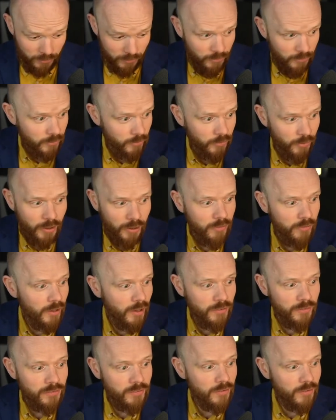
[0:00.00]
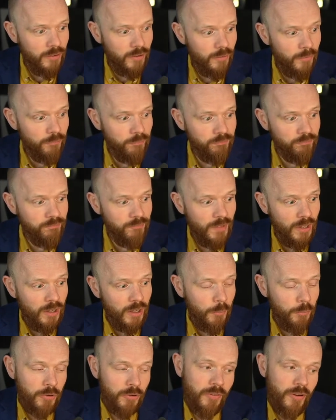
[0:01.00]
So that's a
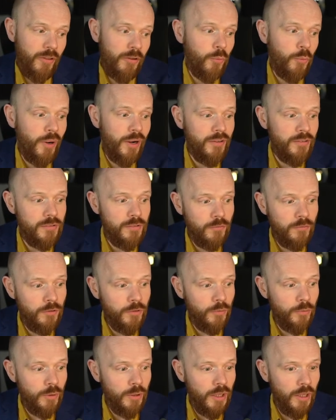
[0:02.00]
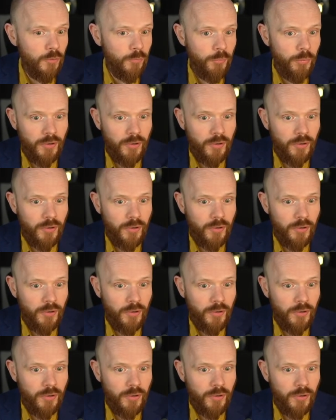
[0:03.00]
couple of other ways of doing it.